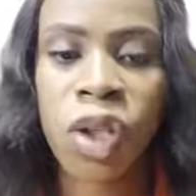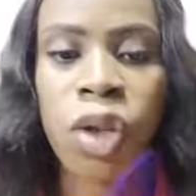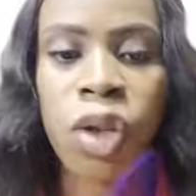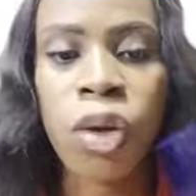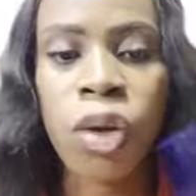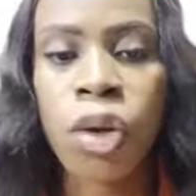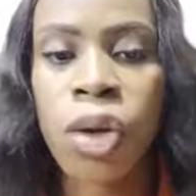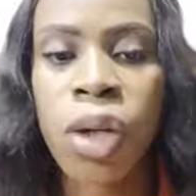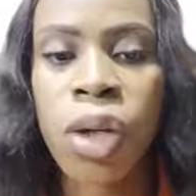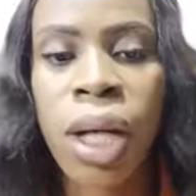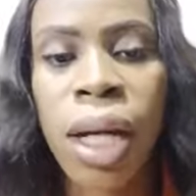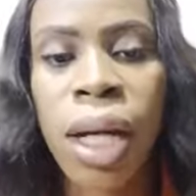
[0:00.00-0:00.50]

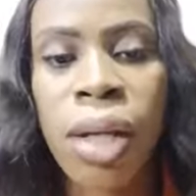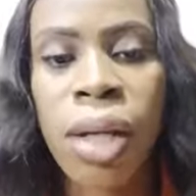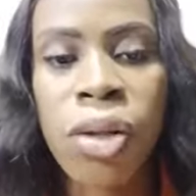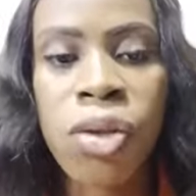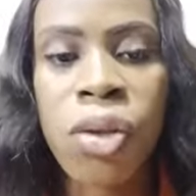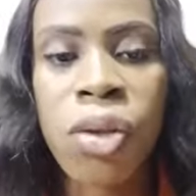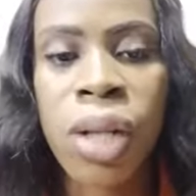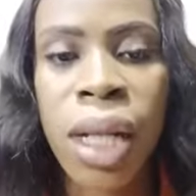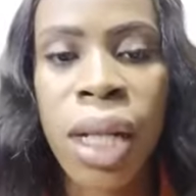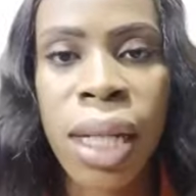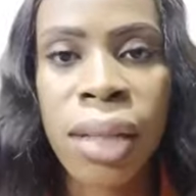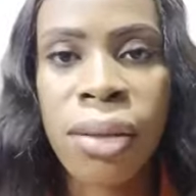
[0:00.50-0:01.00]
You can
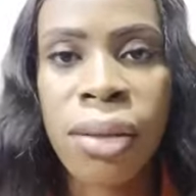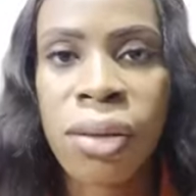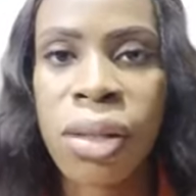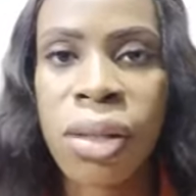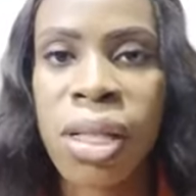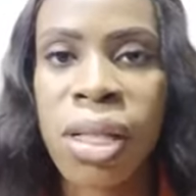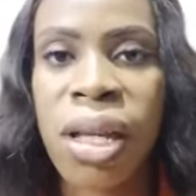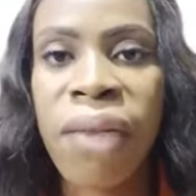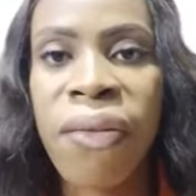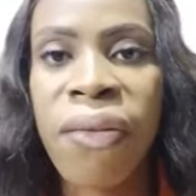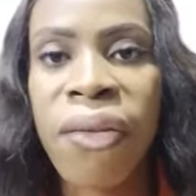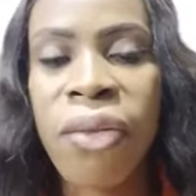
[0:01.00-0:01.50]
do that to
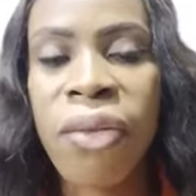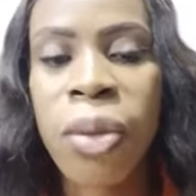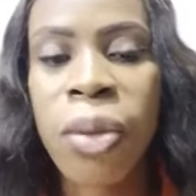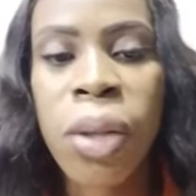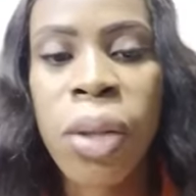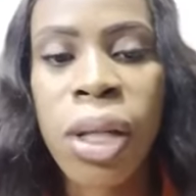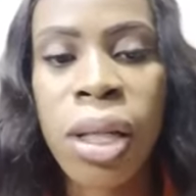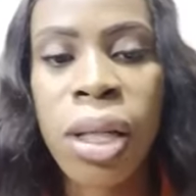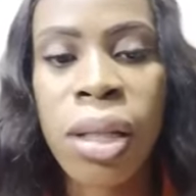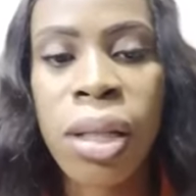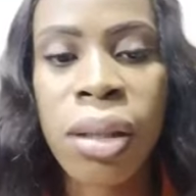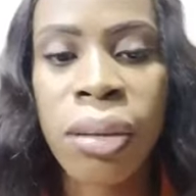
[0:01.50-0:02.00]
save
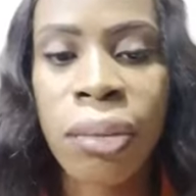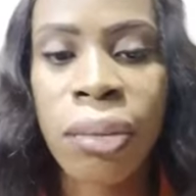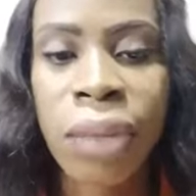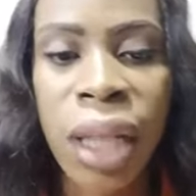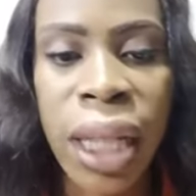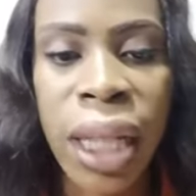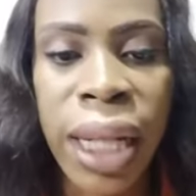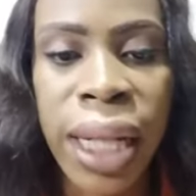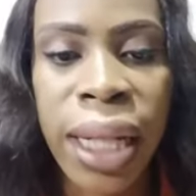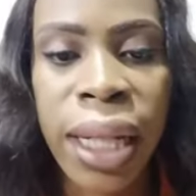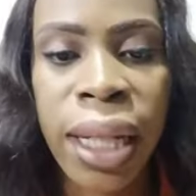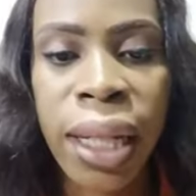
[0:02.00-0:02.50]
everybody
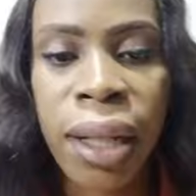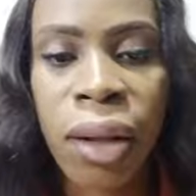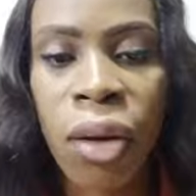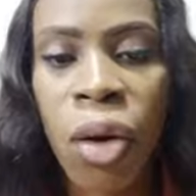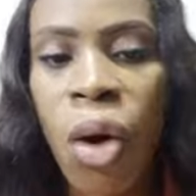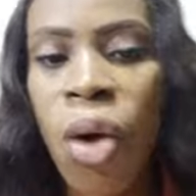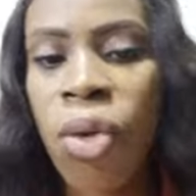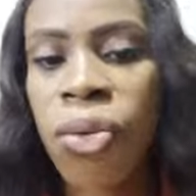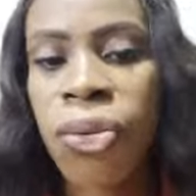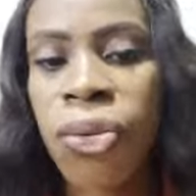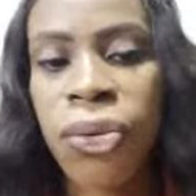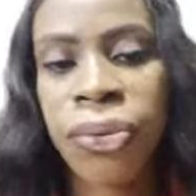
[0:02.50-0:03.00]
the headache
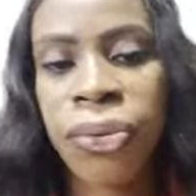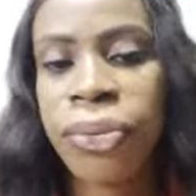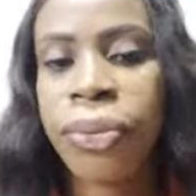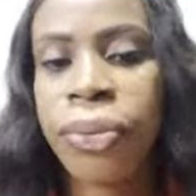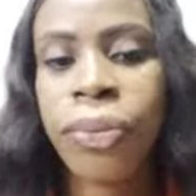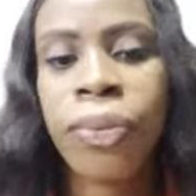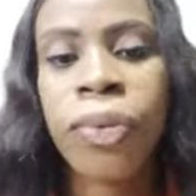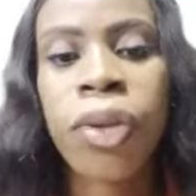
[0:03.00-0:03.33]
of,